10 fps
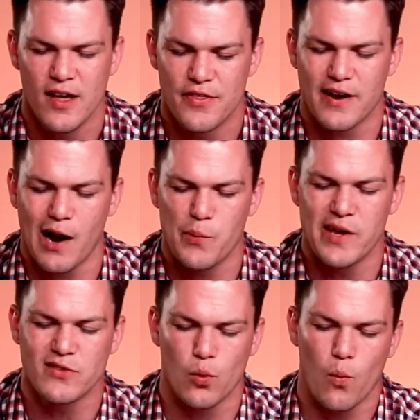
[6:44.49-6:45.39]
That God, we
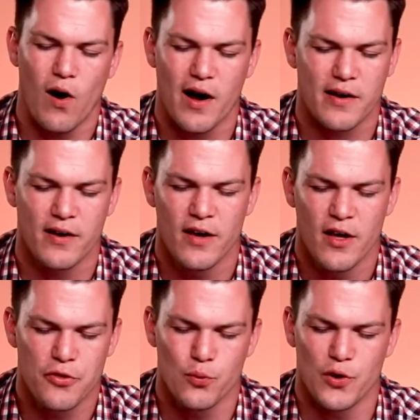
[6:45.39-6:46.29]
get to walk
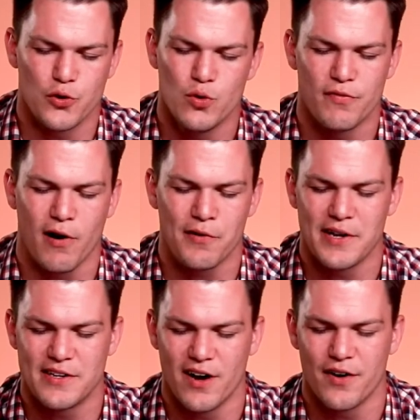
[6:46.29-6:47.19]
through what you have
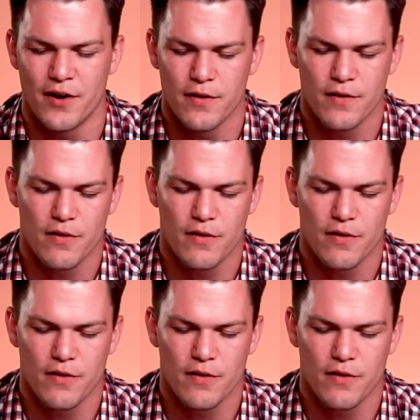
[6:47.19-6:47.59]
already done